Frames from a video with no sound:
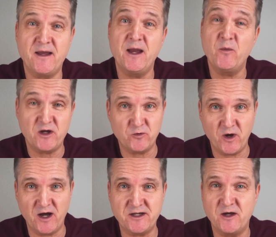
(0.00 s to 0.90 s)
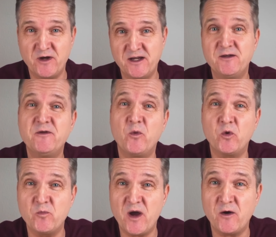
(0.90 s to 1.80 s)
And when you buy directly from
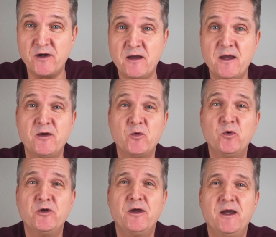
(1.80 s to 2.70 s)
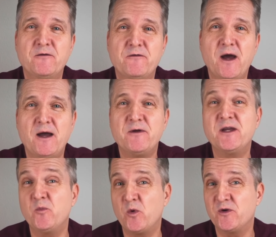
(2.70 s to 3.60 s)
Allpowers, you also get a
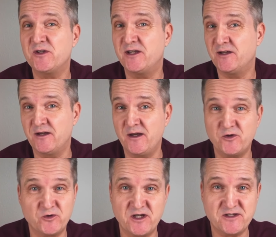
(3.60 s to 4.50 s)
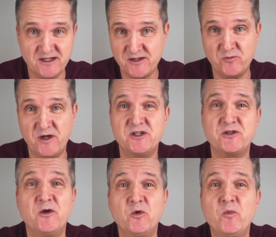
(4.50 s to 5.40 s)
5-year warranty. You just need to
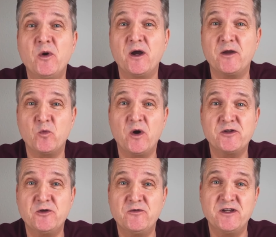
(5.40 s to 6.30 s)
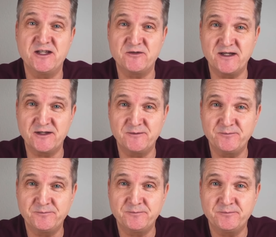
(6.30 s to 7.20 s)
register your product once you've received it.
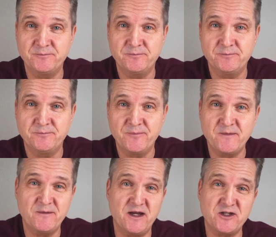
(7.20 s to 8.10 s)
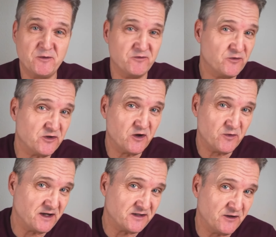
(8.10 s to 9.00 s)
They ship from
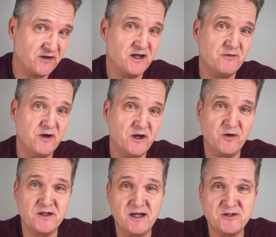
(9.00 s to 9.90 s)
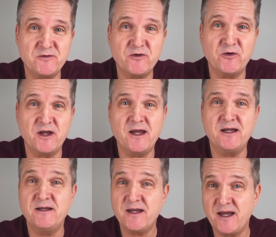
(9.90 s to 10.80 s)
Germany, so delivery only takes a few
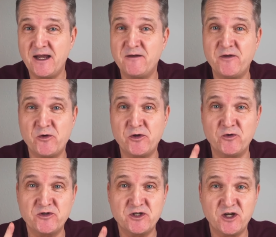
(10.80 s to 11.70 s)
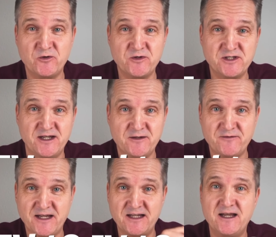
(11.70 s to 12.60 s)
days, and if you use the code
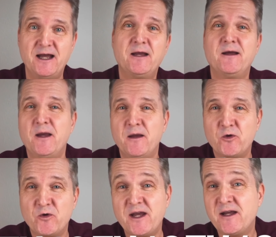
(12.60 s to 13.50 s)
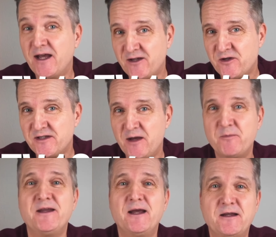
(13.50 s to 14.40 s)
TV10, you'll get an extra
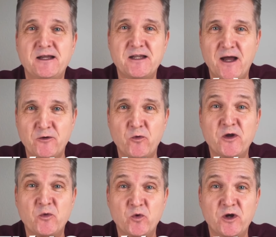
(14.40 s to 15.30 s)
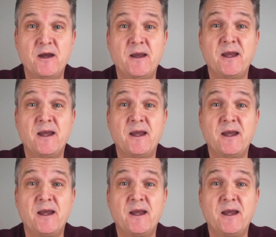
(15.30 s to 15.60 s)
10% discount when you order,